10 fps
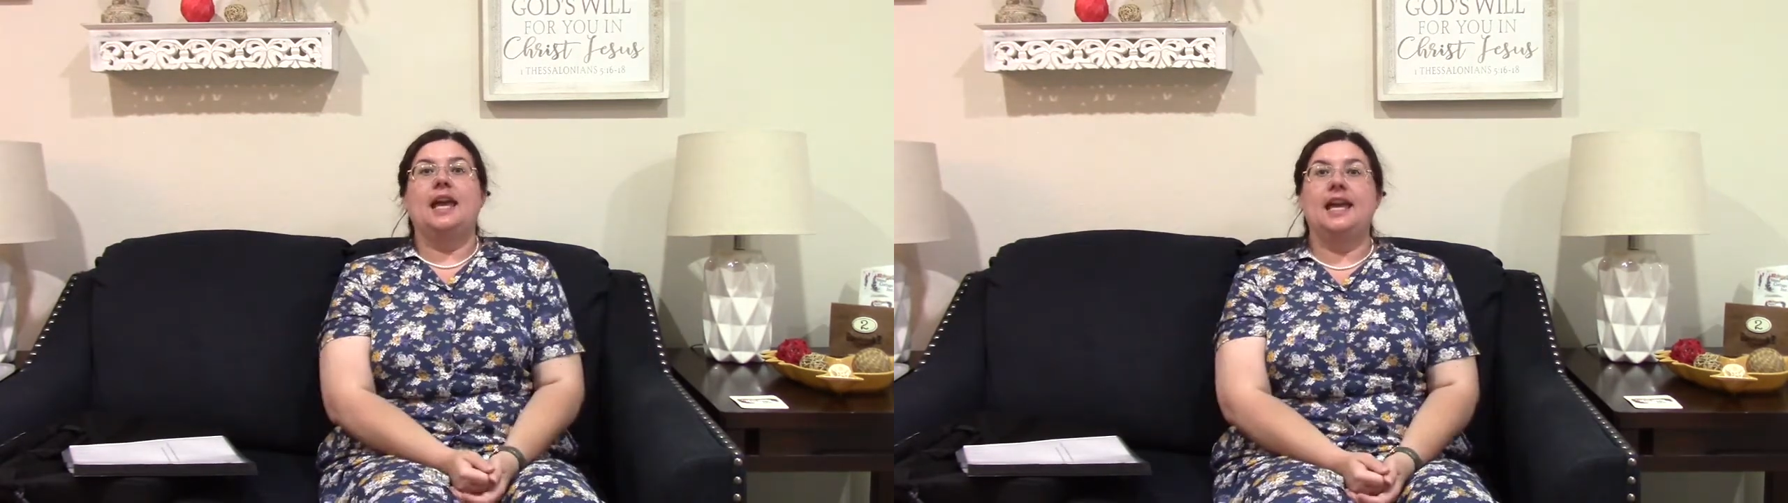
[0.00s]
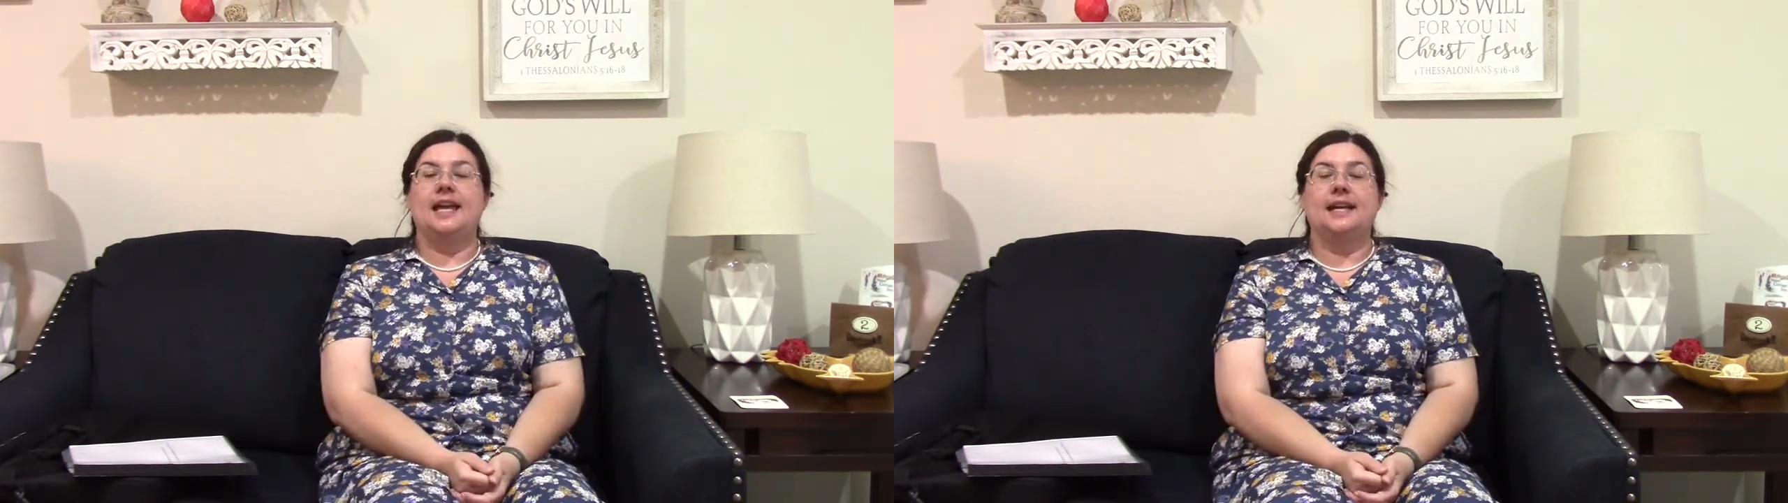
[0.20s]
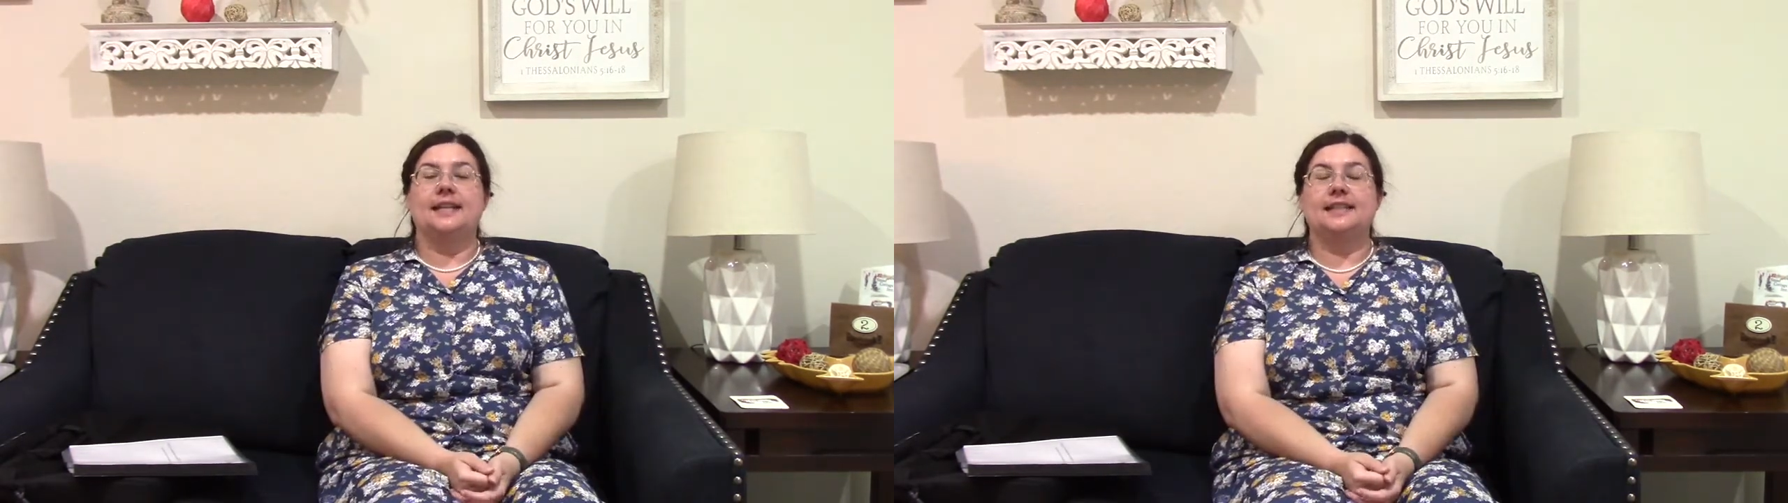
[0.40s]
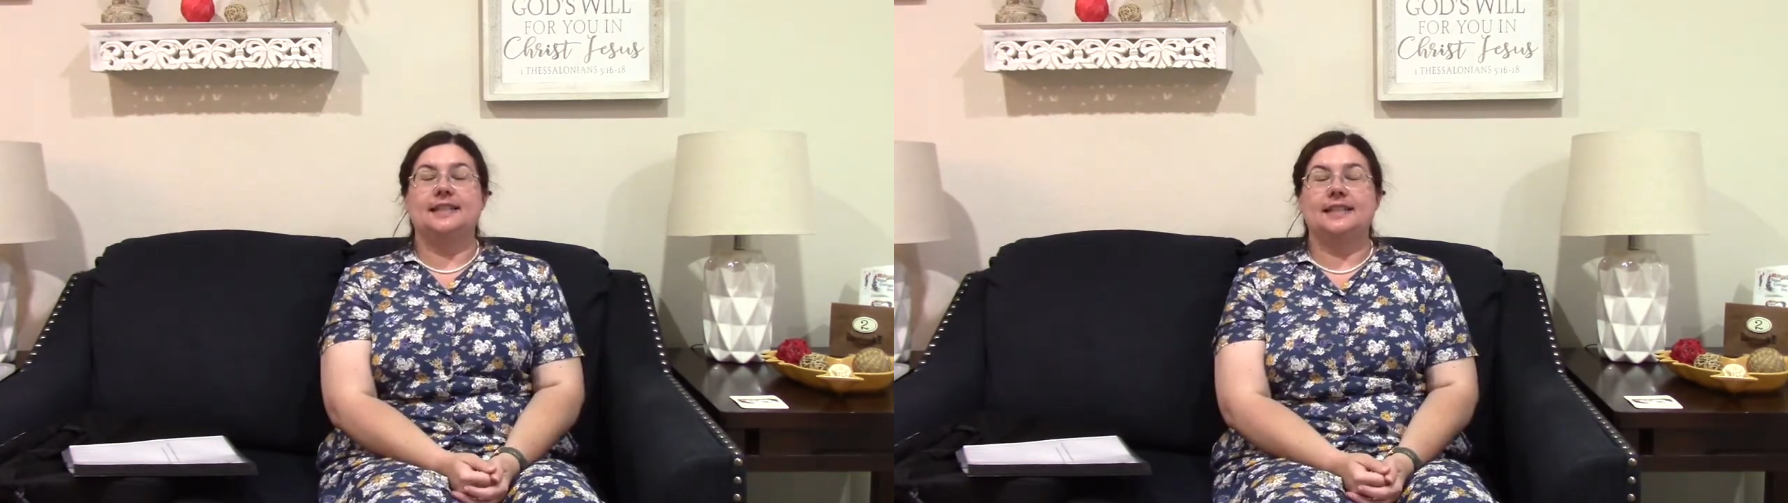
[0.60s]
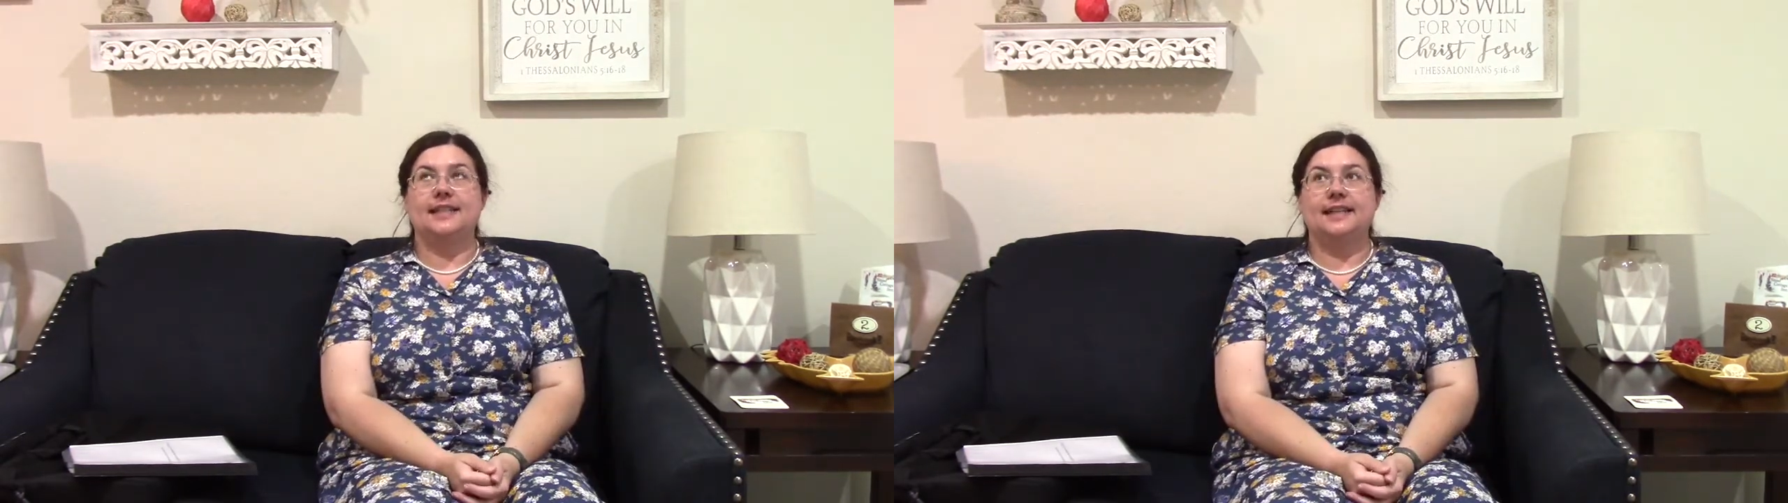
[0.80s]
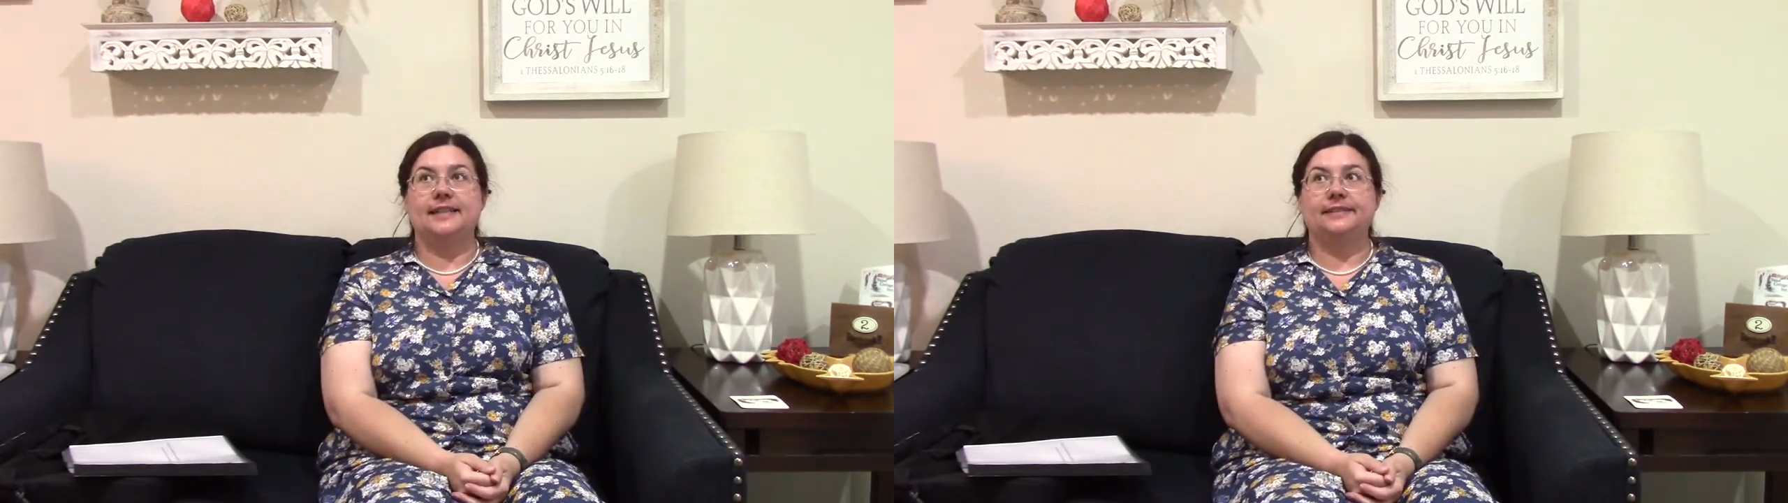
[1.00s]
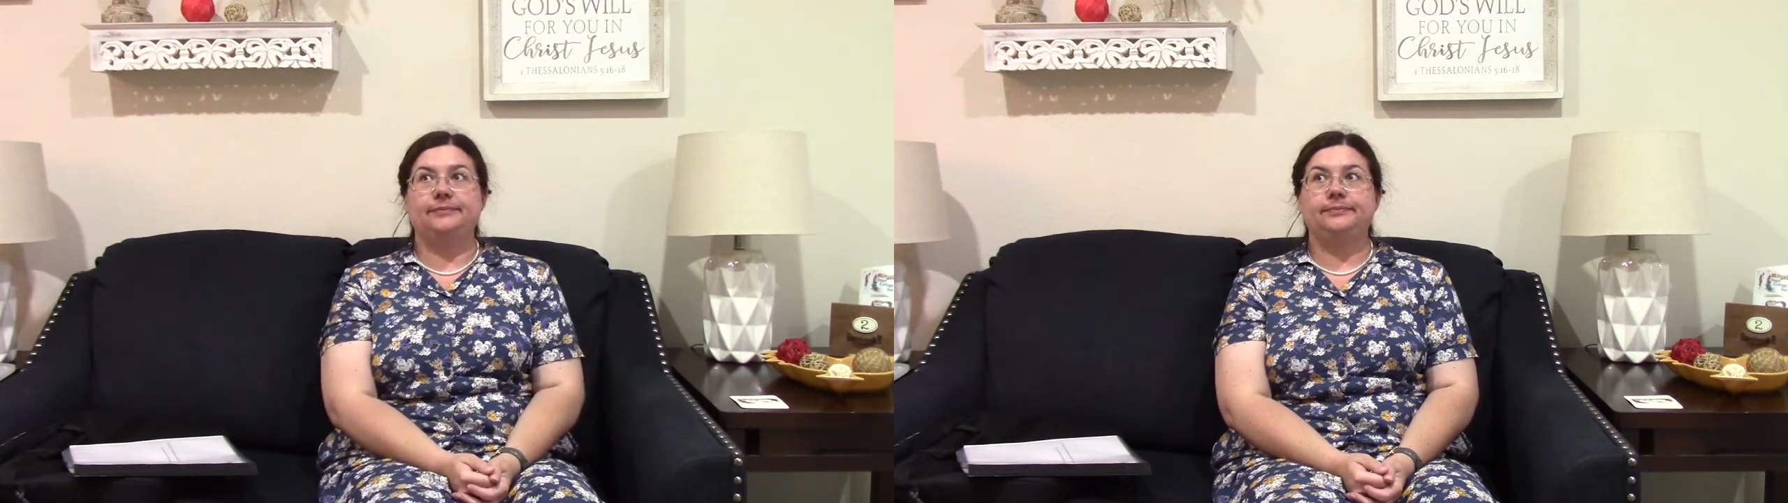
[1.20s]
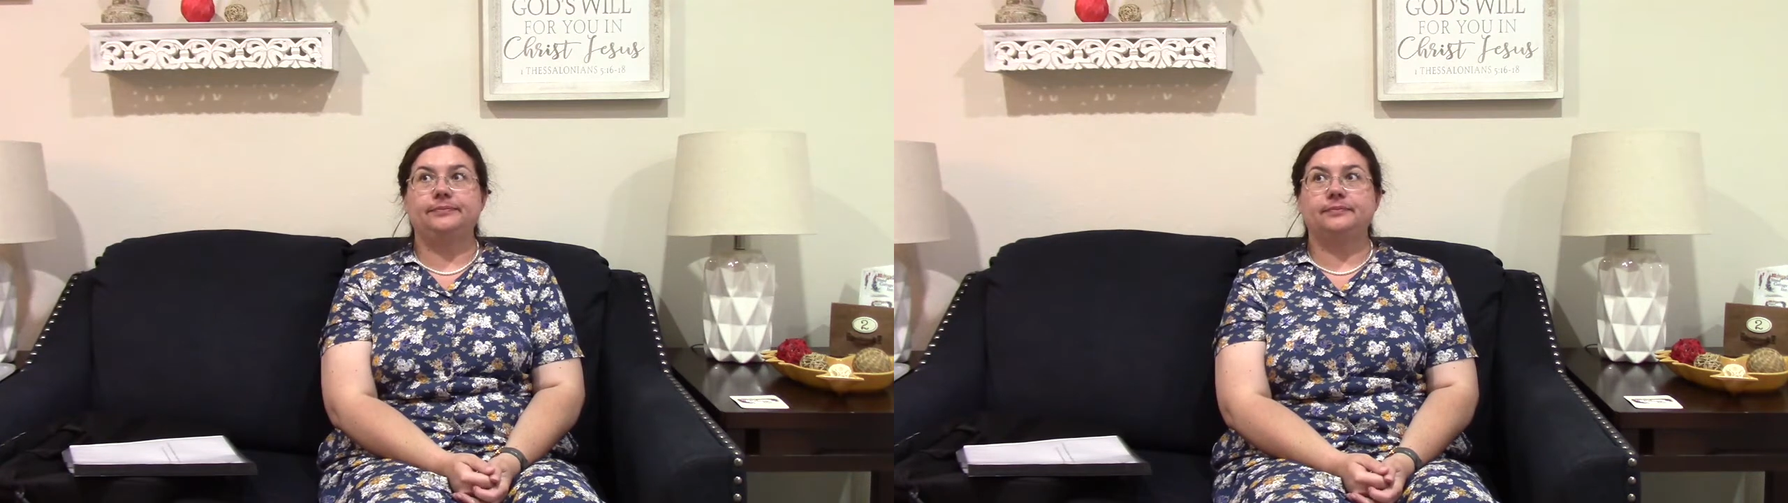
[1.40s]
and then